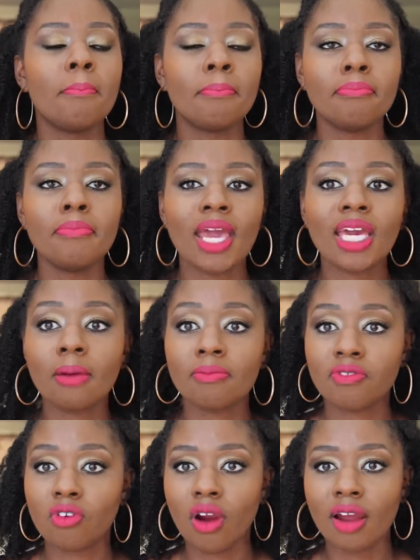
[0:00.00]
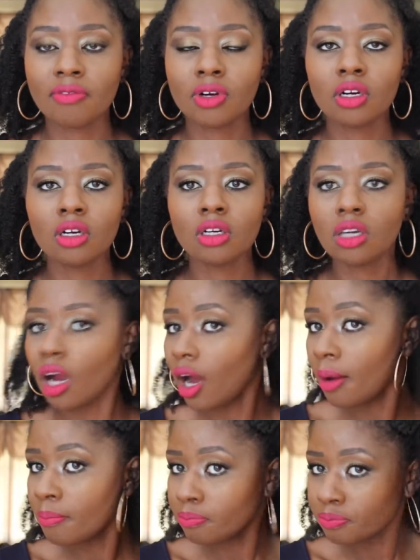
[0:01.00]
Makeup Forever
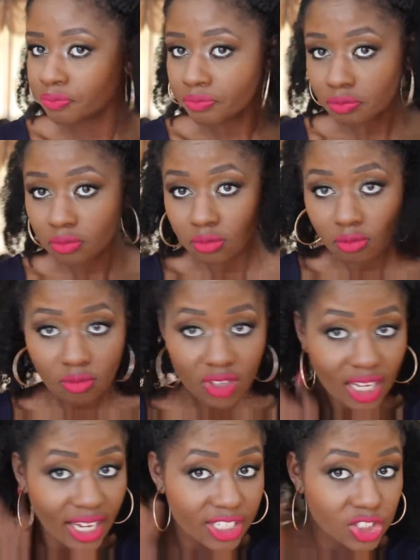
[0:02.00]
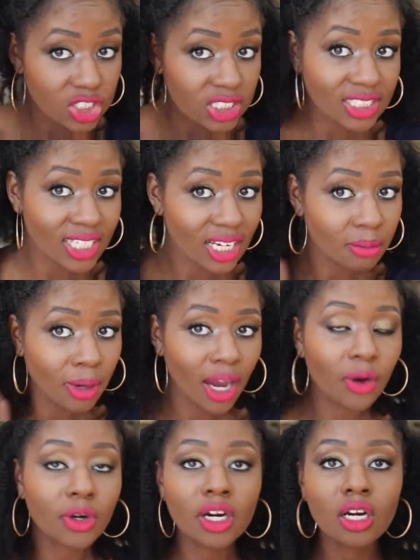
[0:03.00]
HD setting
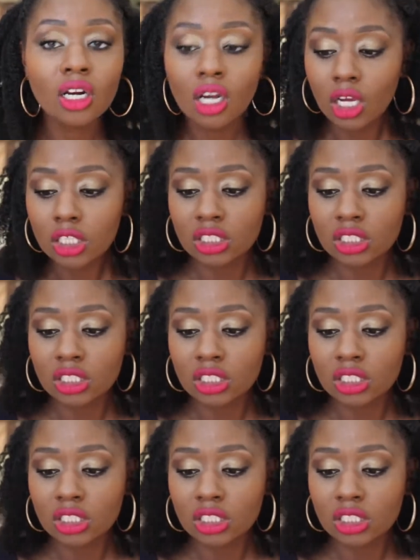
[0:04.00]
powder.